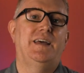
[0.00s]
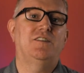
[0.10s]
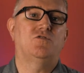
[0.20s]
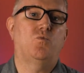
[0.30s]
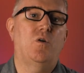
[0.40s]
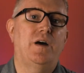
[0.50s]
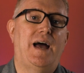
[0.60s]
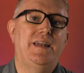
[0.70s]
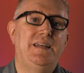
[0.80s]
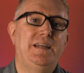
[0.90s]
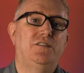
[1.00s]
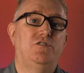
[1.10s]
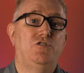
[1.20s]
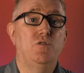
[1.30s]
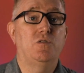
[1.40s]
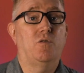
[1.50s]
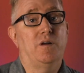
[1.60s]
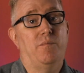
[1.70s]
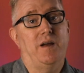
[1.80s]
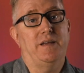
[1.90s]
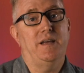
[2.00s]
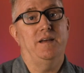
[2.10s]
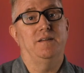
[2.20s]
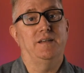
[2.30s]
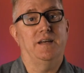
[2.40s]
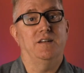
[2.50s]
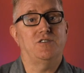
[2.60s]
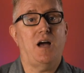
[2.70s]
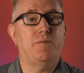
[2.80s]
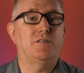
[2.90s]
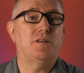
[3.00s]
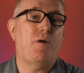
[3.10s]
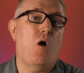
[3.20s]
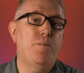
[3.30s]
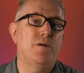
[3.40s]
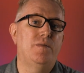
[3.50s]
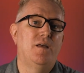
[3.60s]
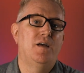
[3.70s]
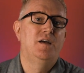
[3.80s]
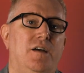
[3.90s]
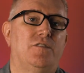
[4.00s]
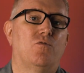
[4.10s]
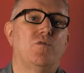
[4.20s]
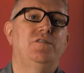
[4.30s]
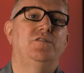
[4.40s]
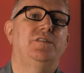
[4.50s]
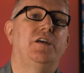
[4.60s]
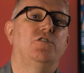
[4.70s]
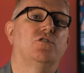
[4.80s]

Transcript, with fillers: it's what I need to do in order to break in to get a job, because I'm hoping the reason that